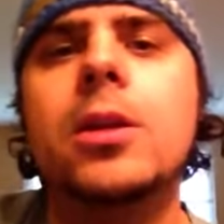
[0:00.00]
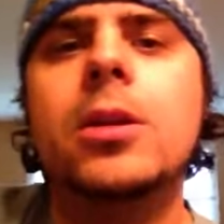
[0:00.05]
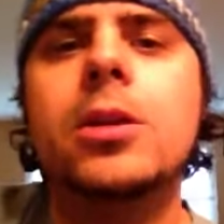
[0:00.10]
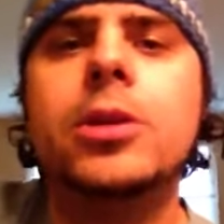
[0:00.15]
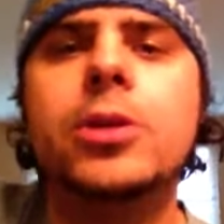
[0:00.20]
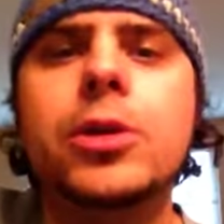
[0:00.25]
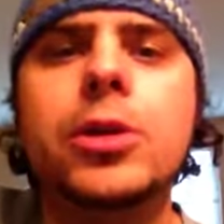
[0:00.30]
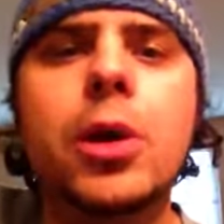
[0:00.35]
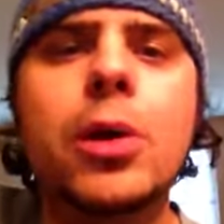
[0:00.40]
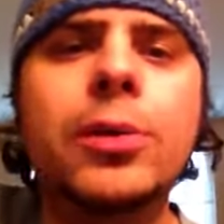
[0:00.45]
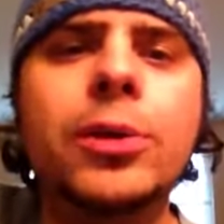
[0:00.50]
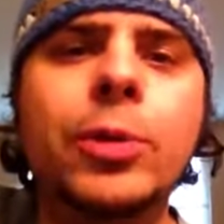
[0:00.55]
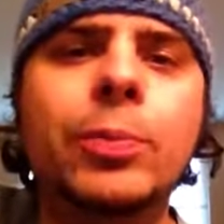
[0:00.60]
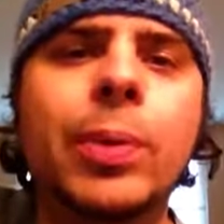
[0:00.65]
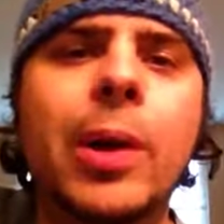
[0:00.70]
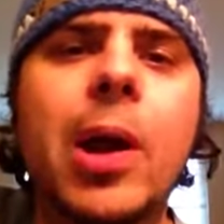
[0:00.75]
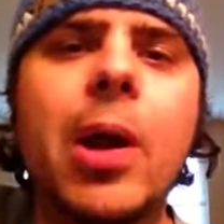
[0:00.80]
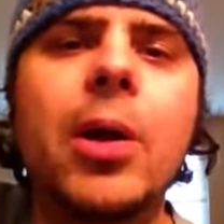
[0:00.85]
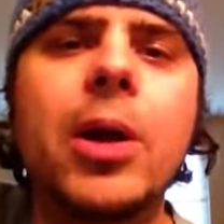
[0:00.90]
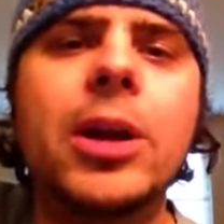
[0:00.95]
you go through
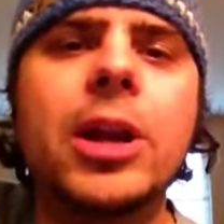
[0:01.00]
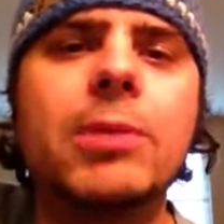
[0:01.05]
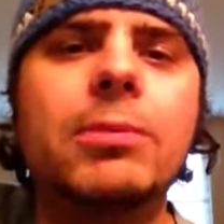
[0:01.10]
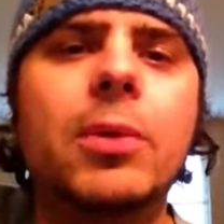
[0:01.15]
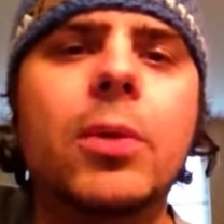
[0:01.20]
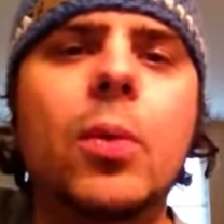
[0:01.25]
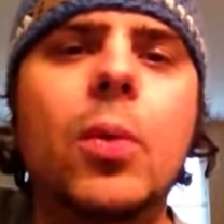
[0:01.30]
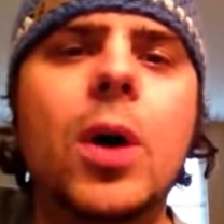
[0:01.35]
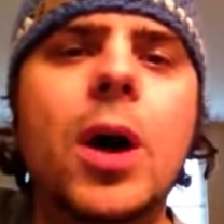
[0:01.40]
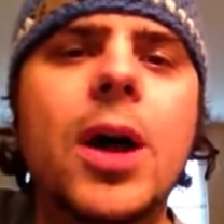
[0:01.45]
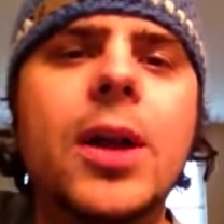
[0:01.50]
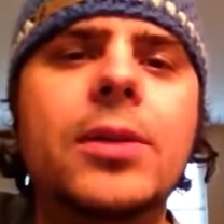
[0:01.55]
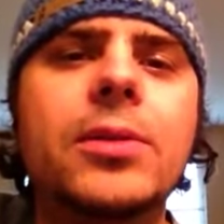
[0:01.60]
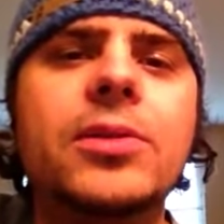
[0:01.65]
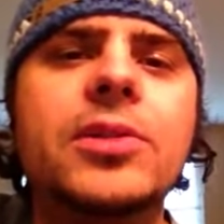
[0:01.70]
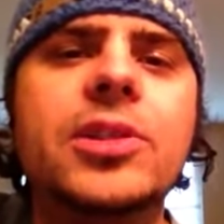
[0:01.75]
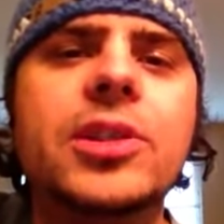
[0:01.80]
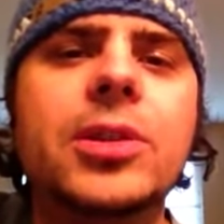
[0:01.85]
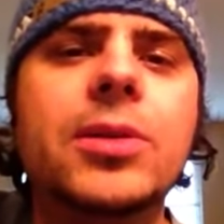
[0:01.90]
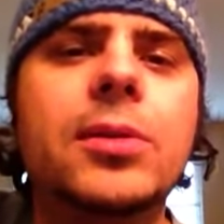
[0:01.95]
priority number
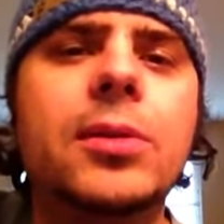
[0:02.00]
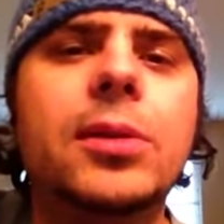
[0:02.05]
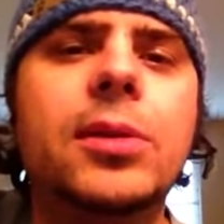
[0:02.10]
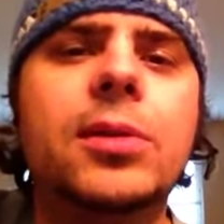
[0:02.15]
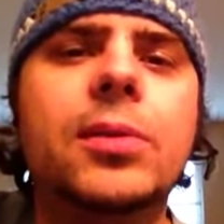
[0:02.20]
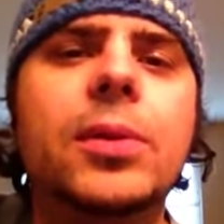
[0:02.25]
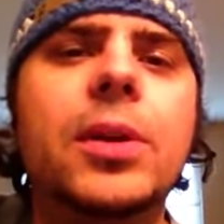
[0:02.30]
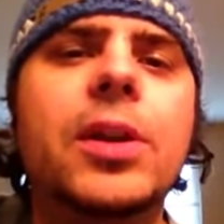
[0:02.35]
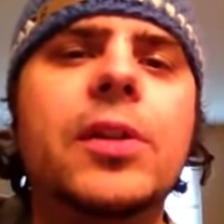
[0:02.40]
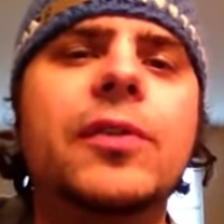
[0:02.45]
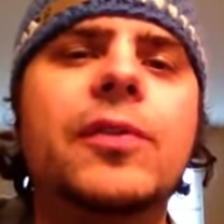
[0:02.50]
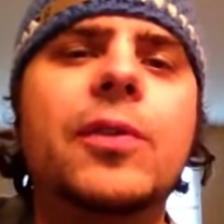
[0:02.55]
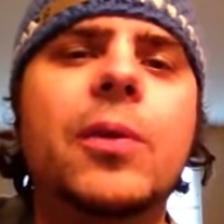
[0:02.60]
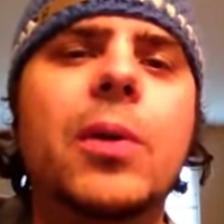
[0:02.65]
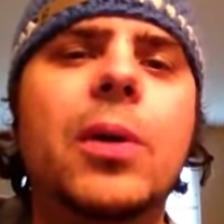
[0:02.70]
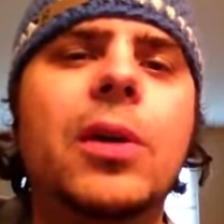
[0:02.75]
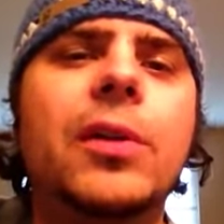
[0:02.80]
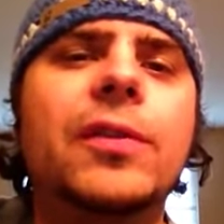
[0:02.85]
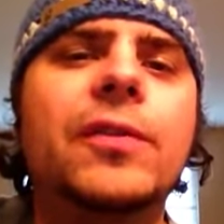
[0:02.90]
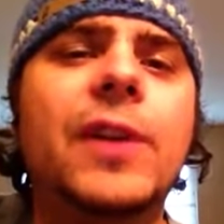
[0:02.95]
one, two, three,
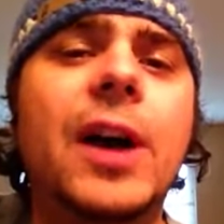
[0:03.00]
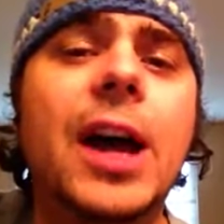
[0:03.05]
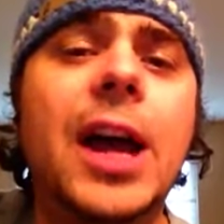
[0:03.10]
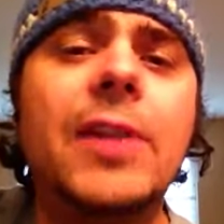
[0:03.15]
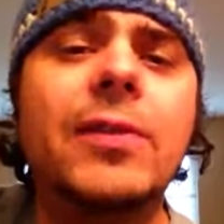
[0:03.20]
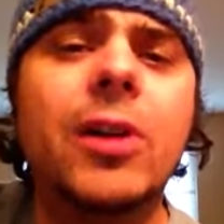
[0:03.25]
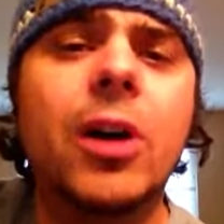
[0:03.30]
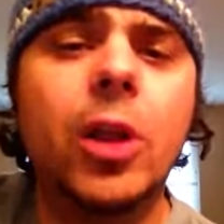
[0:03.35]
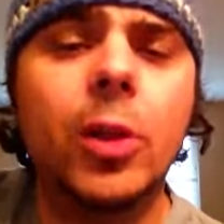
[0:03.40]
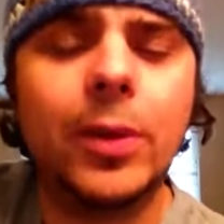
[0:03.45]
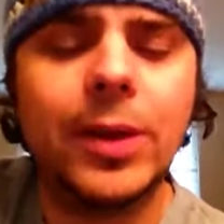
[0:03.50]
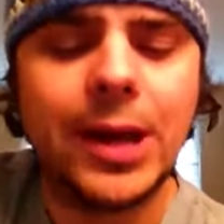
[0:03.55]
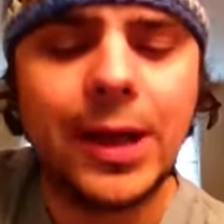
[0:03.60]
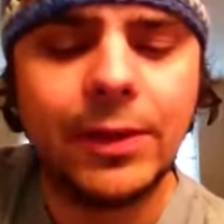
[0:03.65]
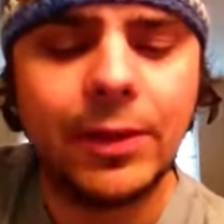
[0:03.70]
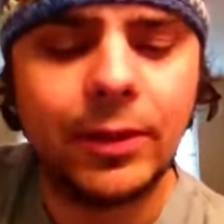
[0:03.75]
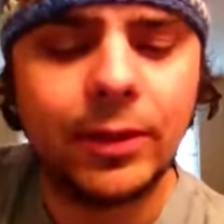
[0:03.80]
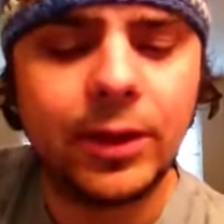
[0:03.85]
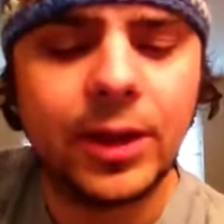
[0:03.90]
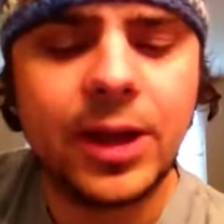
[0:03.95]
four, five, all the way
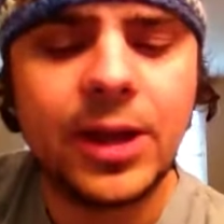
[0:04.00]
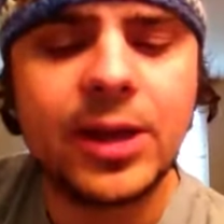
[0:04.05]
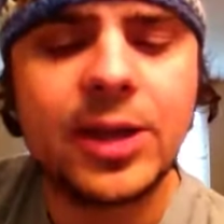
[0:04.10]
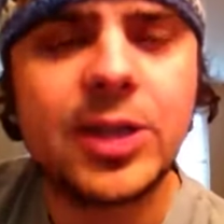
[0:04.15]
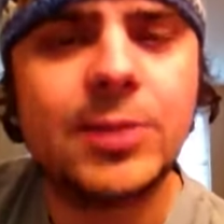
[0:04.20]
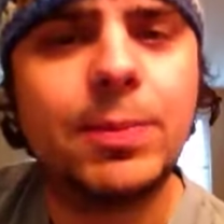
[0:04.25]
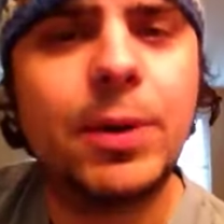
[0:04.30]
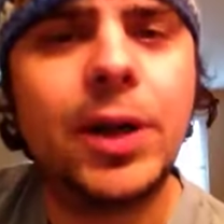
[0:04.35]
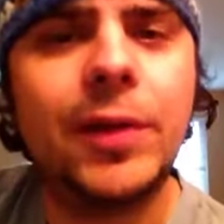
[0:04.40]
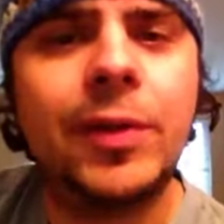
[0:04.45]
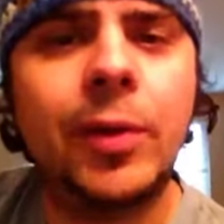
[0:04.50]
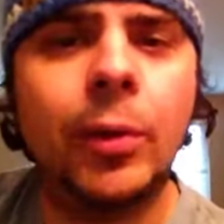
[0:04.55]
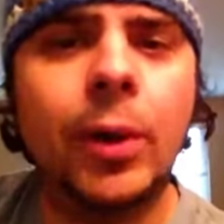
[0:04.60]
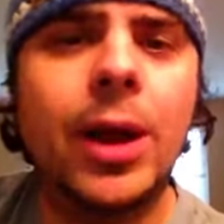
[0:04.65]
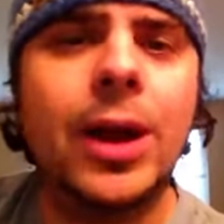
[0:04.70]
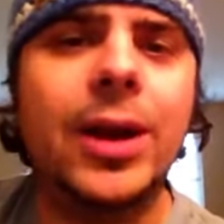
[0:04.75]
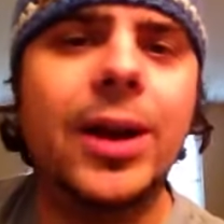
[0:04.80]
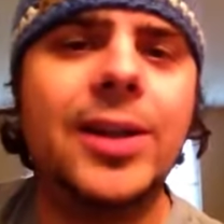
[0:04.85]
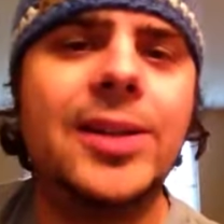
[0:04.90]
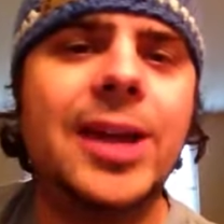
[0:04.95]
down the list. But if you
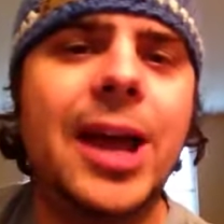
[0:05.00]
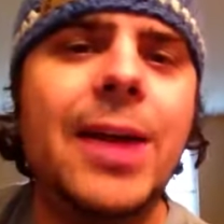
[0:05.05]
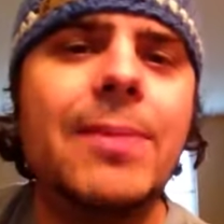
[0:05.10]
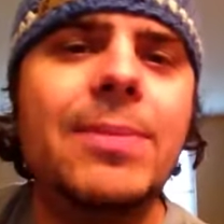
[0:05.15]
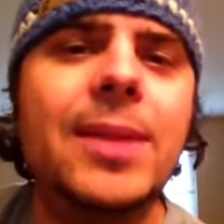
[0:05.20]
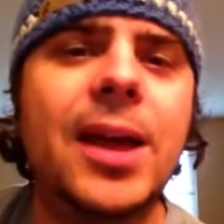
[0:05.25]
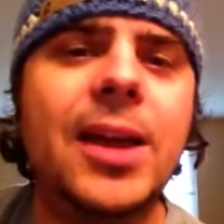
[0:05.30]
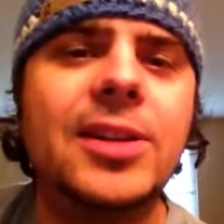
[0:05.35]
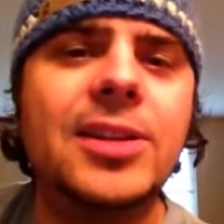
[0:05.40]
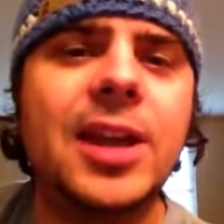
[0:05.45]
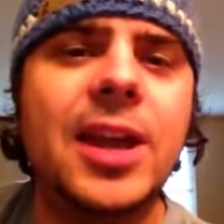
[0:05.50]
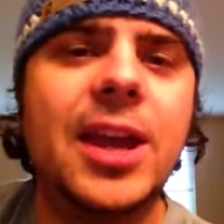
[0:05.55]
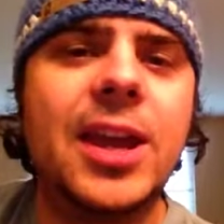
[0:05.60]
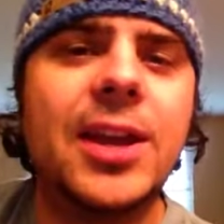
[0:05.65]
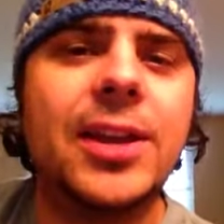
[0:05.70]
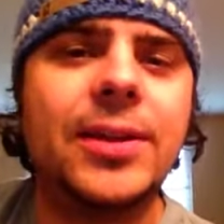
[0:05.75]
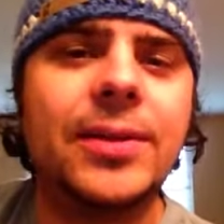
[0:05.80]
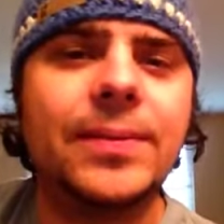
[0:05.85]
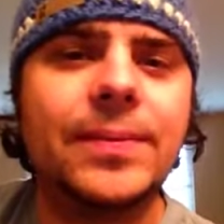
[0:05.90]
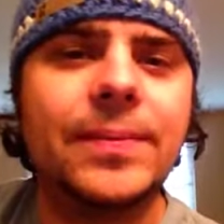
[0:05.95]
run out of time that
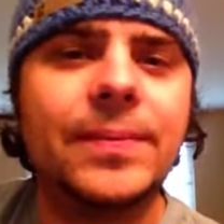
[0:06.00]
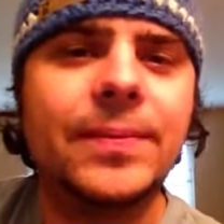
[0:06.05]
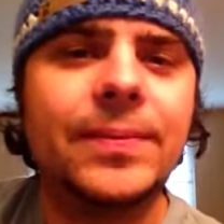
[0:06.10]
day,